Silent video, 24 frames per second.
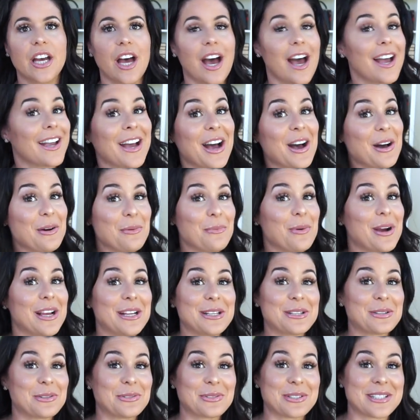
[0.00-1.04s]
I can't
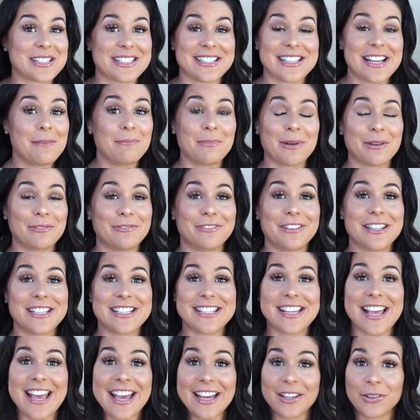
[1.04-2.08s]
wait till December for
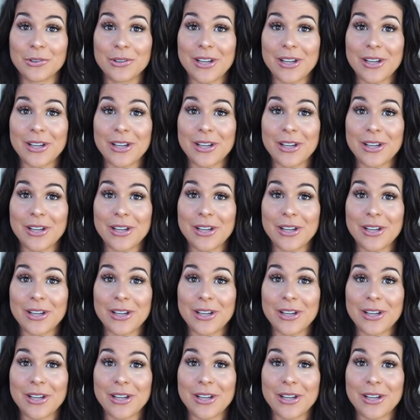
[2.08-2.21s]
this hair.